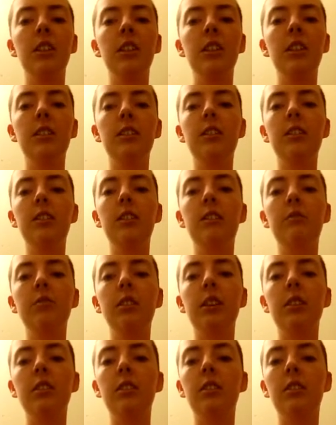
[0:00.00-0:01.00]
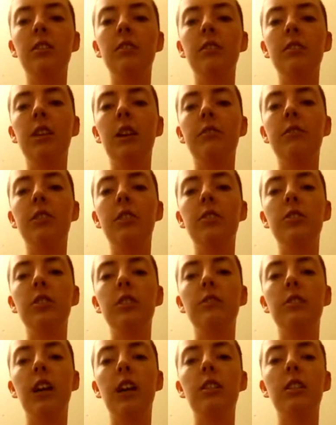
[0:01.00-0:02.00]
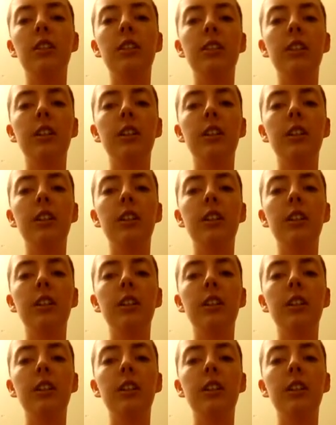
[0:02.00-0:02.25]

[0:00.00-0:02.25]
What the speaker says: is the very literal definition of hell on